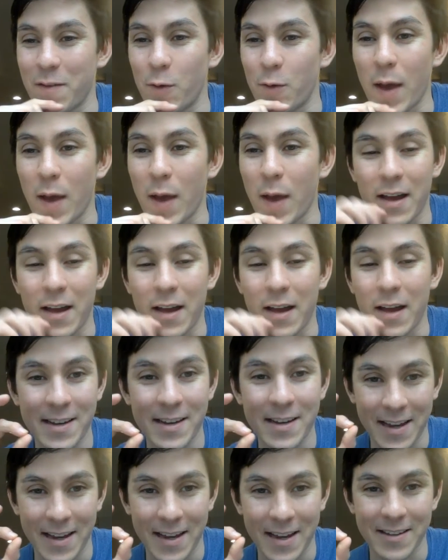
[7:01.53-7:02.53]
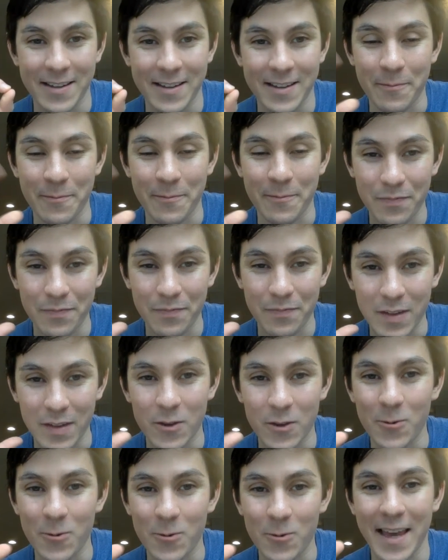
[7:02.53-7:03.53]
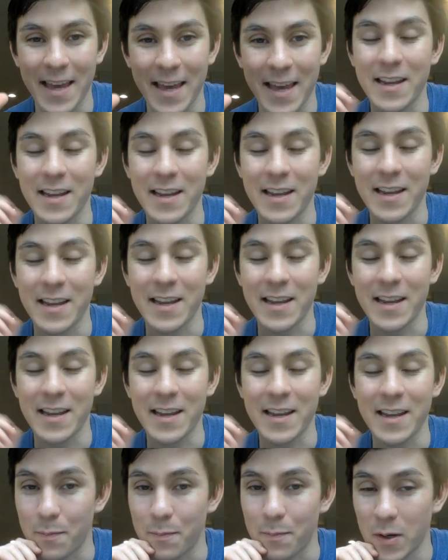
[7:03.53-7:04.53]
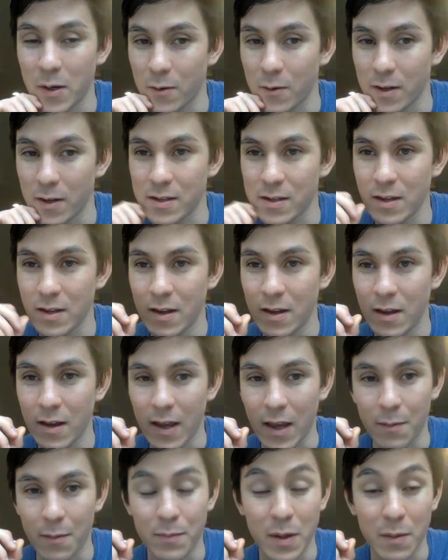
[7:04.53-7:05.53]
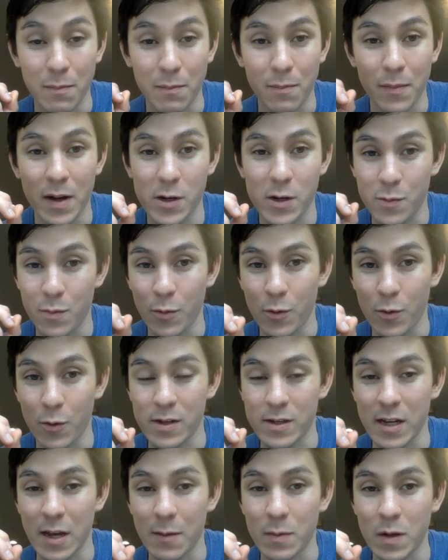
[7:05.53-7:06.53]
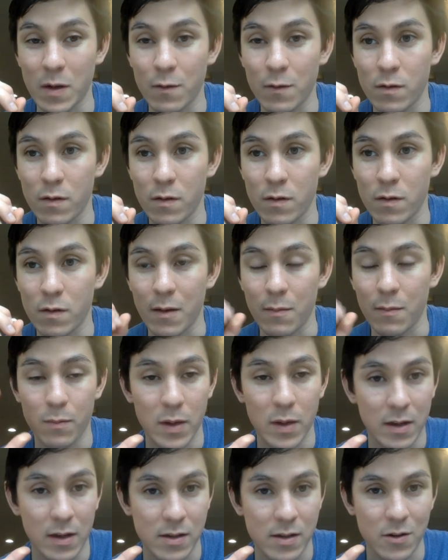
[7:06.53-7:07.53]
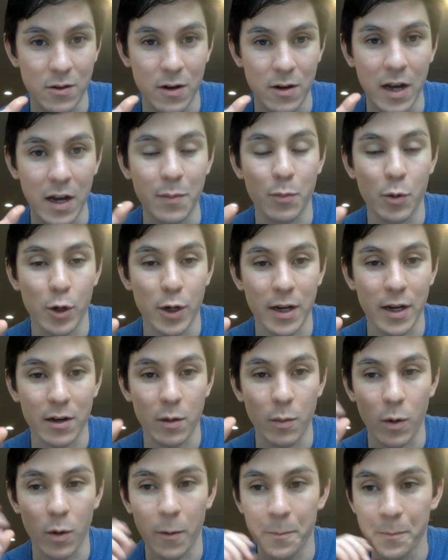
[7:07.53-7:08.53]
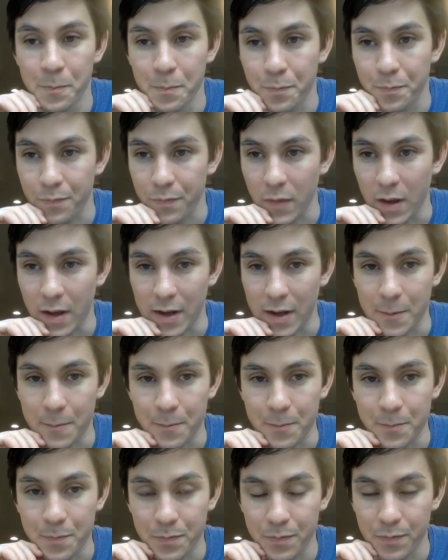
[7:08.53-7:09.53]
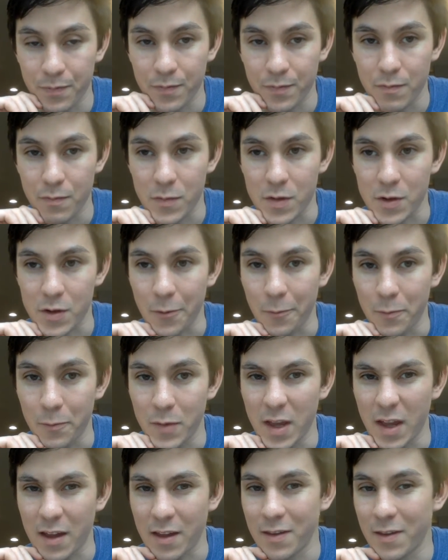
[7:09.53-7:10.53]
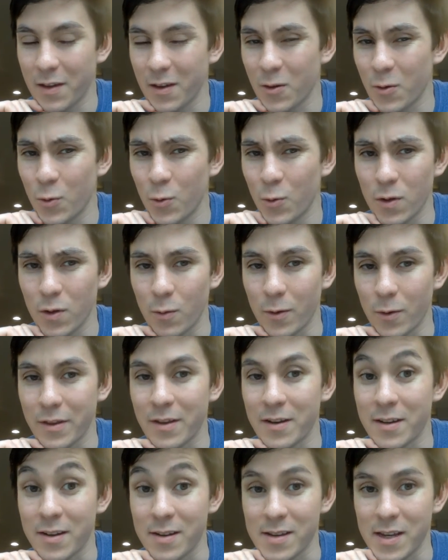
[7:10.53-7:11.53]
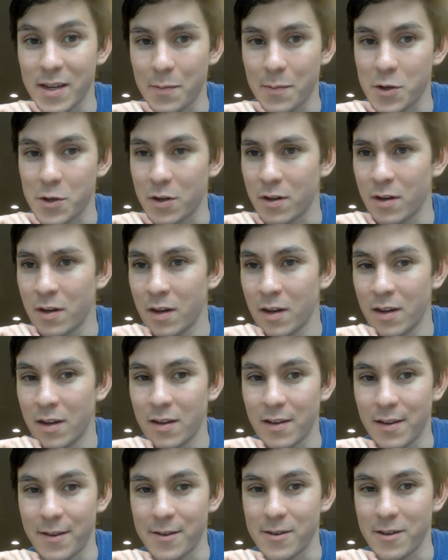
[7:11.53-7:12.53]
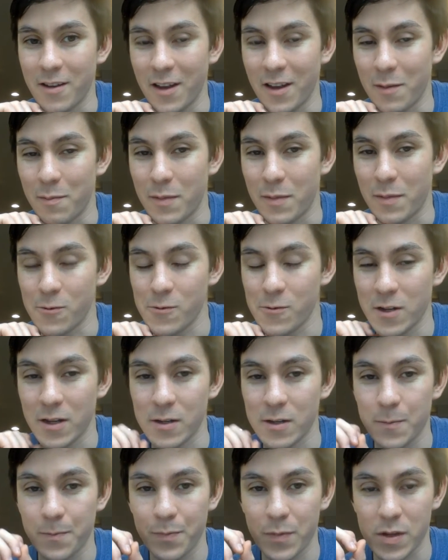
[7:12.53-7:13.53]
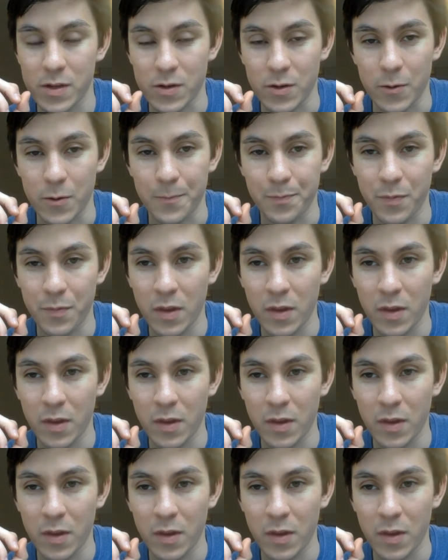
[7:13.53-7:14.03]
you have that dialed in, you can hypnotize opponents and be much more deceptive because you're unpredictable. So yeah, I think a cooler word than deception is hypnosis. So